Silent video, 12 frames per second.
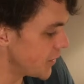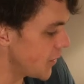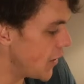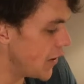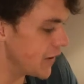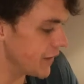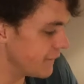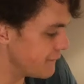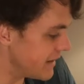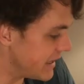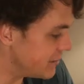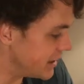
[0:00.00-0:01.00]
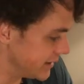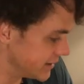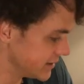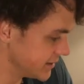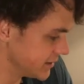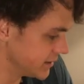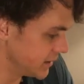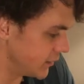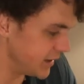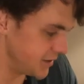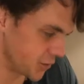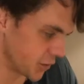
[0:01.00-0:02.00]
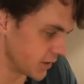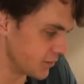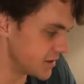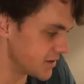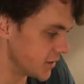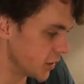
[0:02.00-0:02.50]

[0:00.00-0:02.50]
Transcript: Hurd, the farmer. When he saw that Mr.